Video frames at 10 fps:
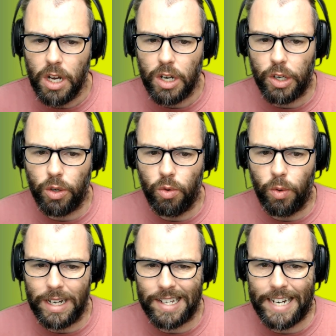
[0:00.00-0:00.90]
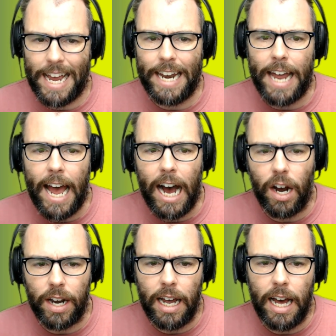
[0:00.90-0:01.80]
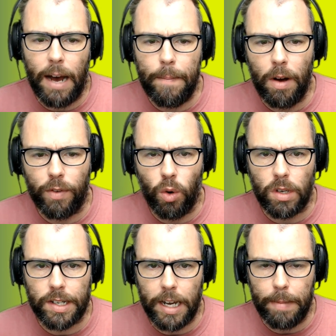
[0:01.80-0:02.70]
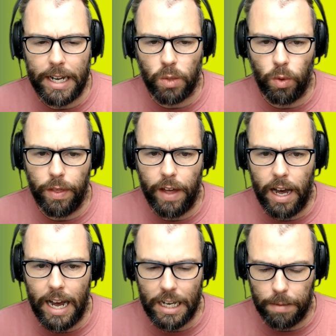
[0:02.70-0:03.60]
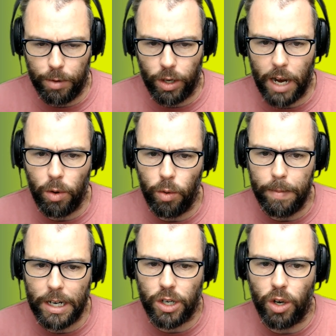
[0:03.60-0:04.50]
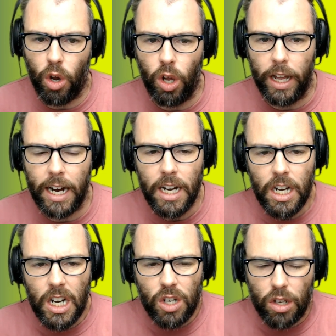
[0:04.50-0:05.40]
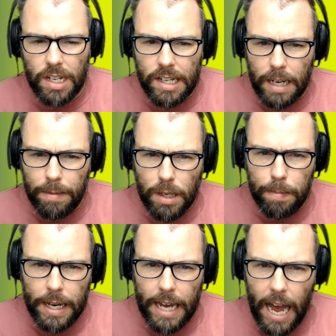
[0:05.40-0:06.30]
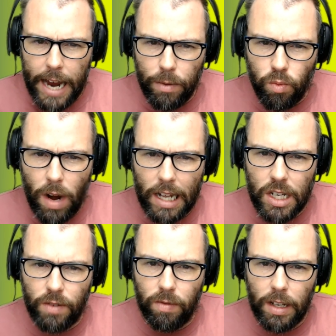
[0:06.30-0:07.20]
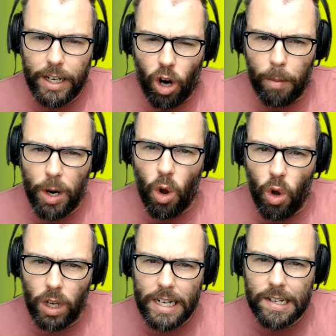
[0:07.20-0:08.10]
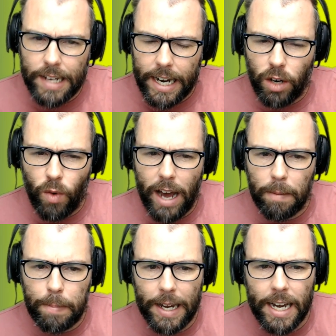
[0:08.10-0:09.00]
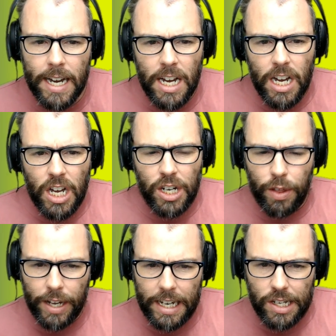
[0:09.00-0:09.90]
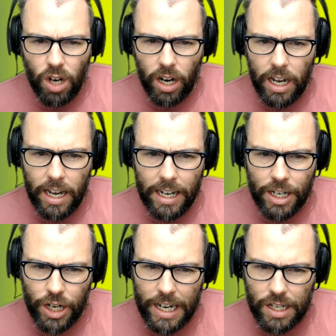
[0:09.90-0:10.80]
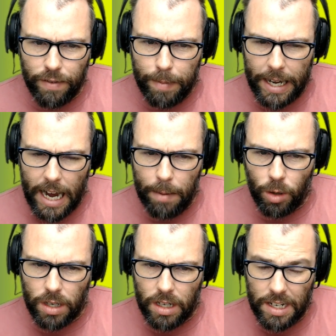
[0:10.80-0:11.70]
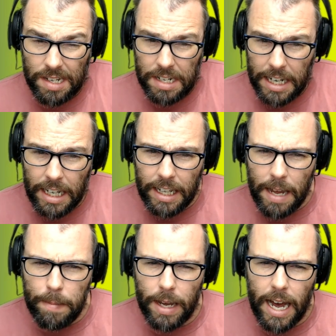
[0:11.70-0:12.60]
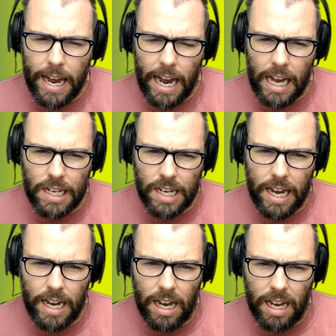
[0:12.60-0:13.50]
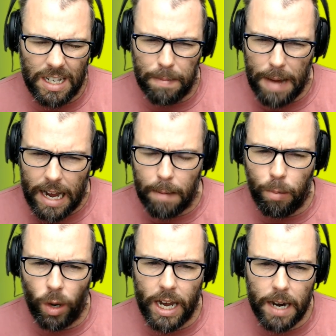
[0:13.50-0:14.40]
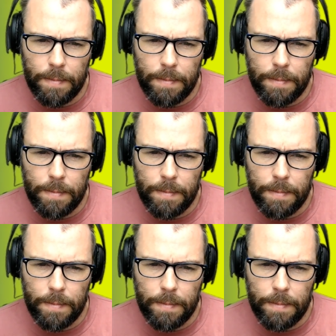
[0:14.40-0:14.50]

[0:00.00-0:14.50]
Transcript: do stand out. Um, of course, teammates with uh, Azubuike, who we mentioned earlier. Dotson seems to be a relatively common early second-round pick. Do you think he's got a, a chance of being able to, to stick in the N B A as a uh, as a backup point guard?